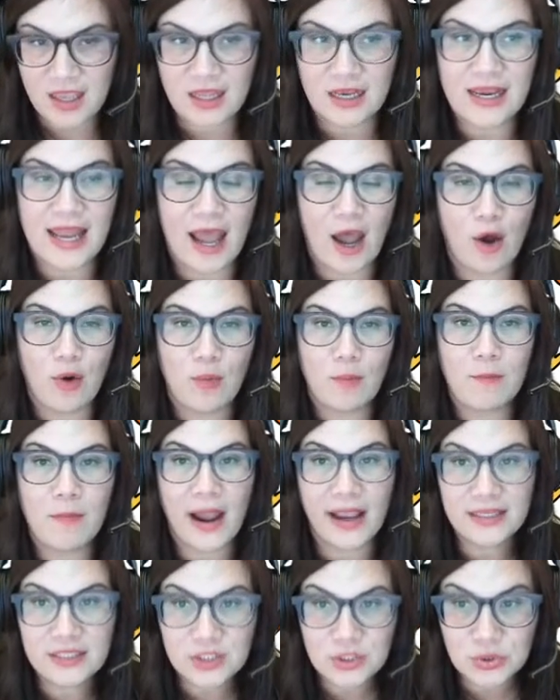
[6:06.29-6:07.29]
Now,
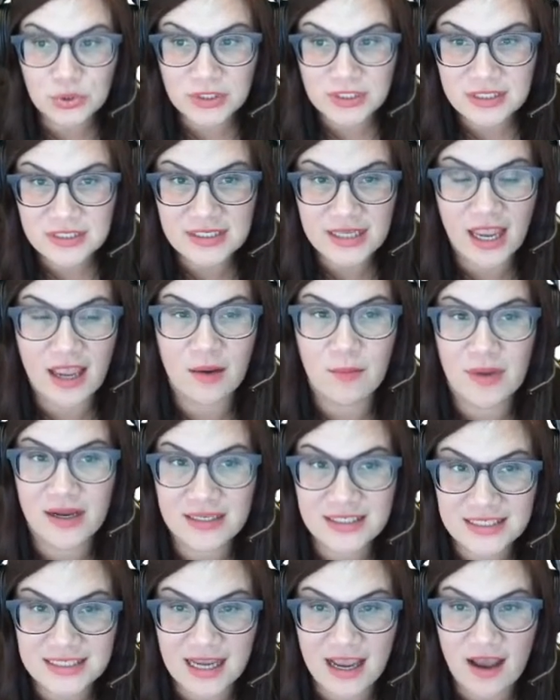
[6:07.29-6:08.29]
my students and my
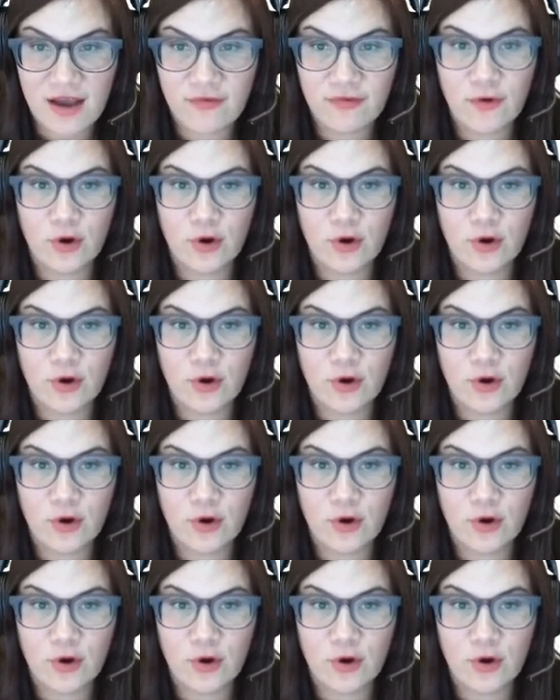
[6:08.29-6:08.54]
staff